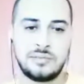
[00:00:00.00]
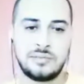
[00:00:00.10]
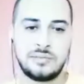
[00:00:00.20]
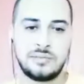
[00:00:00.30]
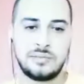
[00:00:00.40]

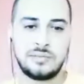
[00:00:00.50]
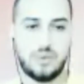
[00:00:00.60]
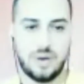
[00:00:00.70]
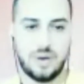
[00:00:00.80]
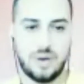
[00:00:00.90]
you can
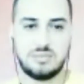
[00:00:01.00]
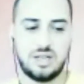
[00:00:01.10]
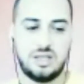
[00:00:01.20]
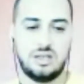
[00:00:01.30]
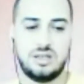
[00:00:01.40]
raise
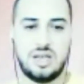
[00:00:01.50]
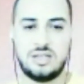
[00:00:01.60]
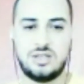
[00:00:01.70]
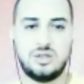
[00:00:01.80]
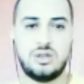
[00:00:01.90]
money
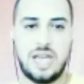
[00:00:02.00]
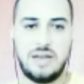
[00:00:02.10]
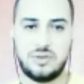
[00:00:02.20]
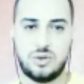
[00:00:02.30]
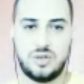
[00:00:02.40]
and you don't
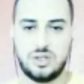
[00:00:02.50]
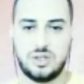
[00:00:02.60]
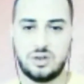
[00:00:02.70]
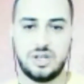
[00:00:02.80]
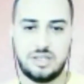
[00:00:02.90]
have to
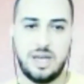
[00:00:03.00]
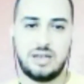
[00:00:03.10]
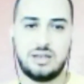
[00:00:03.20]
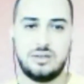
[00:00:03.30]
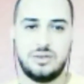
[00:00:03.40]
return it
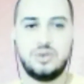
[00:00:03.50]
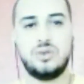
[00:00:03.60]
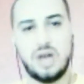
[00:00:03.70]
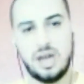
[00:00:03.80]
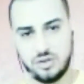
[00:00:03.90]
back. You do
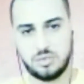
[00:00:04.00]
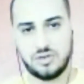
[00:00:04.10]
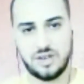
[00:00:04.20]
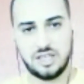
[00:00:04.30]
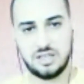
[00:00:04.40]
have to
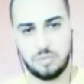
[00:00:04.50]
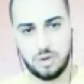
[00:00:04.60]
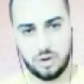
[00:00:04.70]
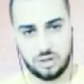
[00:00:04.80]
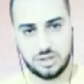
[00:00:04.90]
provide the
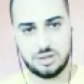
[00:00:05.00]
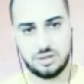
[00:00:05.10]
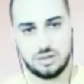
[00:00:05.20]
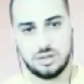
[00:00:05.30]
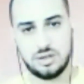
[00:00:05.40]
perks,
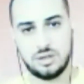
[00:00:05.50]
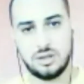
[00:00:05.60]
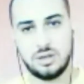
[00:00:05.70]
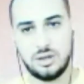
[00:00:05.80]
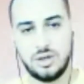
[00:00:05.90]

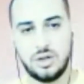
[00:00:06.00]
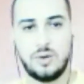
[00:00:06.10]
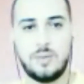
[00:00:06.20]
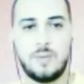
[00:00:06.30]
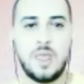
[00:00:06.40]
you
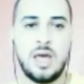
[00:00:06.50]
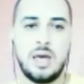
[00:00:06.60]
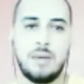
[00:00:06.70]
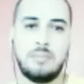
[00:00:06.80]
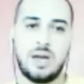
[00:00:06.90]
know,
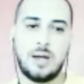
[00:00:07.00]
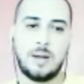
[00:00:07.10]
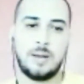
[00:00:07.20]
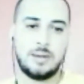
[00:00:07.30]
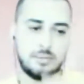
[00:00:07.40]

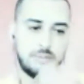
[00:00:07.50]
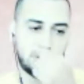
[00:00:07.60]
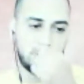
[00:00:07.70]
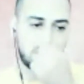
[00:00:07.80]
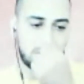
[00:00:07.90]

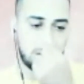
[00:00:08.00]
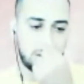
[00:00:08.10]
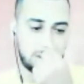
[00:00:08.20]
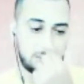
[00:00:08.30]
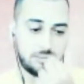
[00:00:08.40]
but you
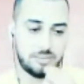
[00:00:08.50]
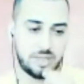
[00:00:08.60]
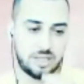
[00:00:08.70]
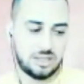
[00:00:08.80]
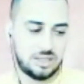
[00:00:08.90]
still,
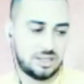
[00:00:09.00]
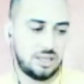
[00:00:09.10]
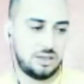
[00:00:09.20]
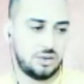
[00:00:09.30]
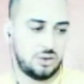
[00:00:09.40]
but it's
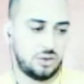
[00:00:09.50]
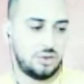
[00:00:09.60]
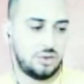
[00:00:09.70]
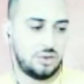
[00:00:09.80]
still your